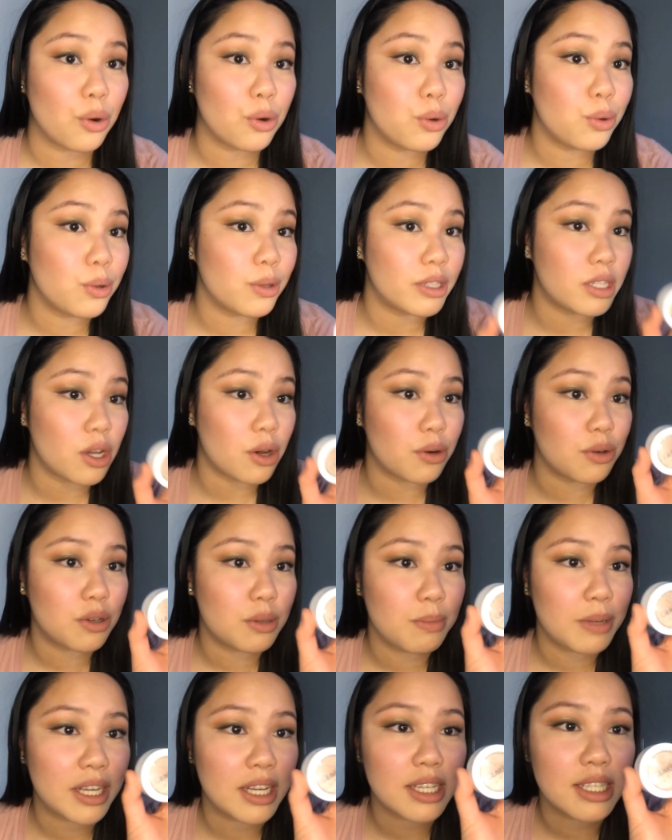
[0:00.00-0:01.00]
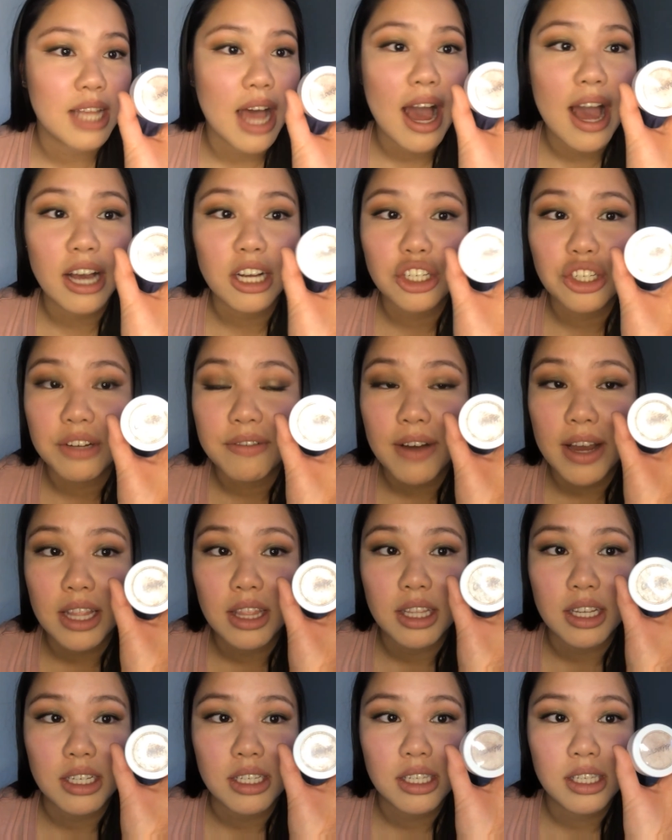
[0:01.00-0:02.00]
cool toned because I actually
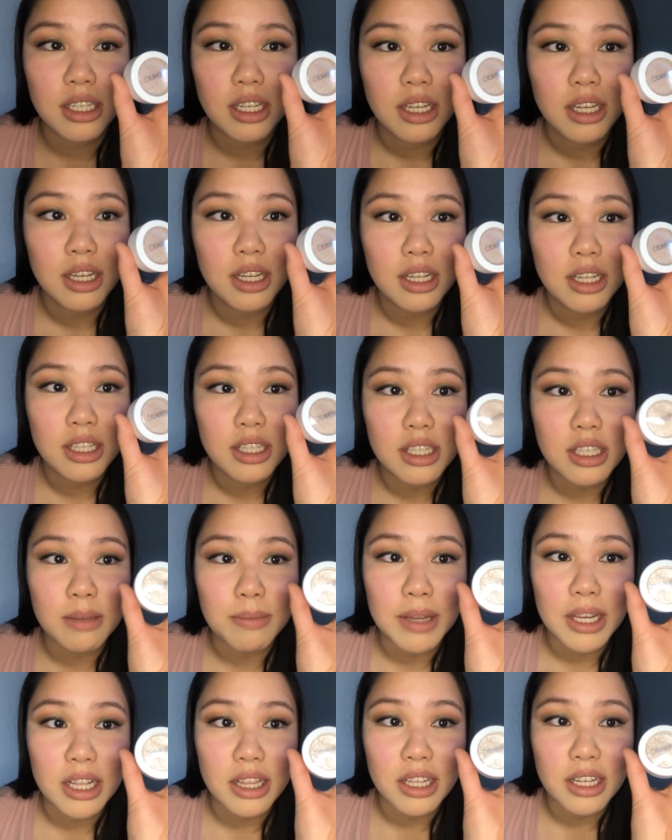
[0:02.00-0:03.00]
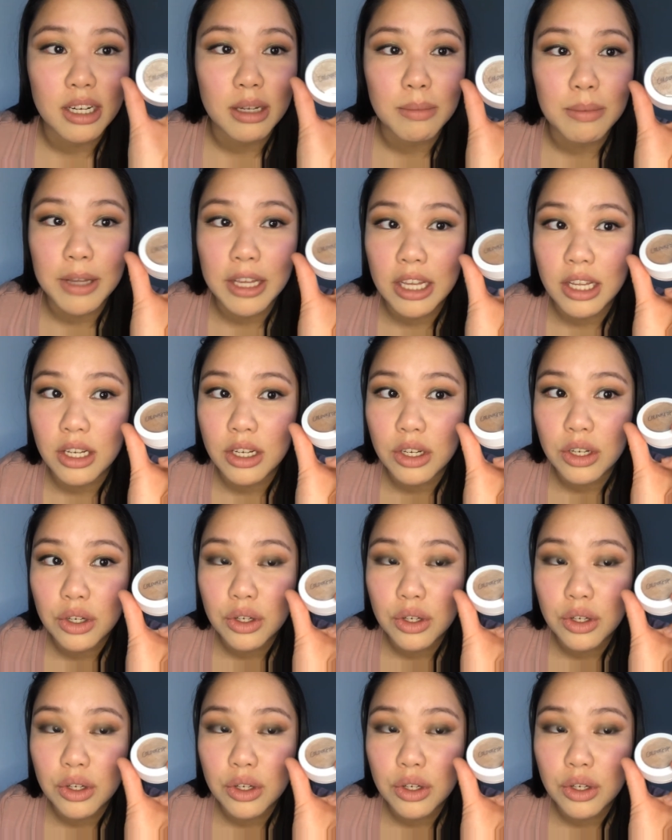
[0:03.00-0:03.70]
find this to be a little bit